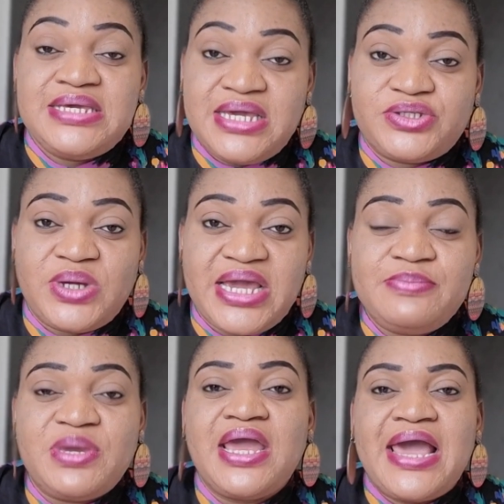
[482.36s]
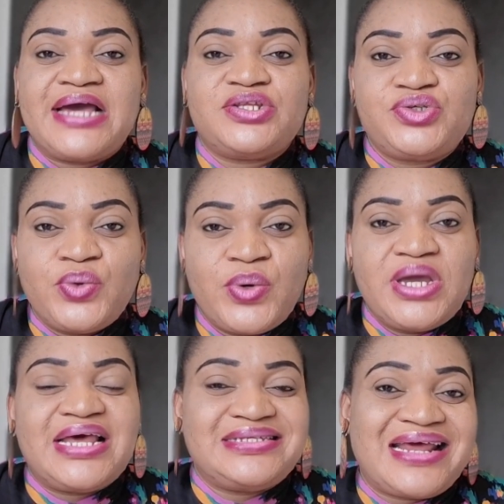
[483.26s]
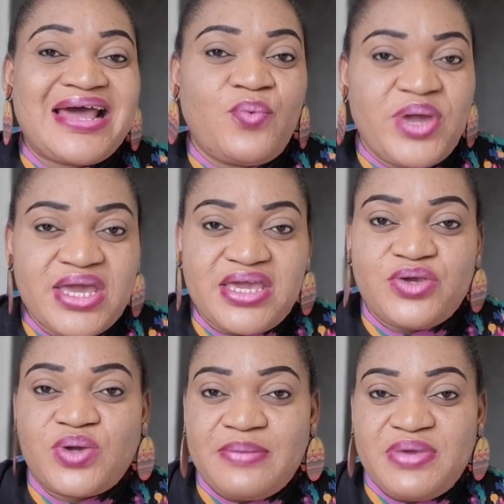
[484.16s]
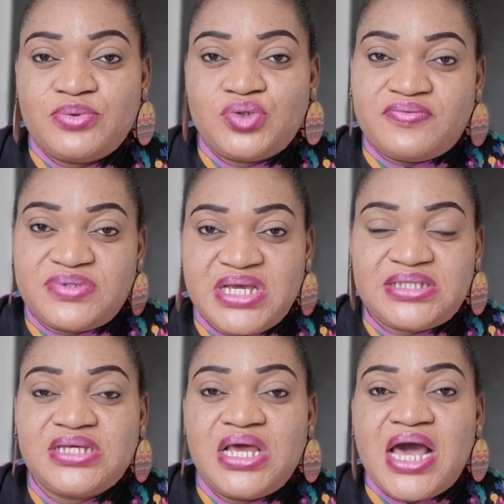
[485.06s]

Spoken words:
Yes, you heard me. And so that's another way again you can be able to offset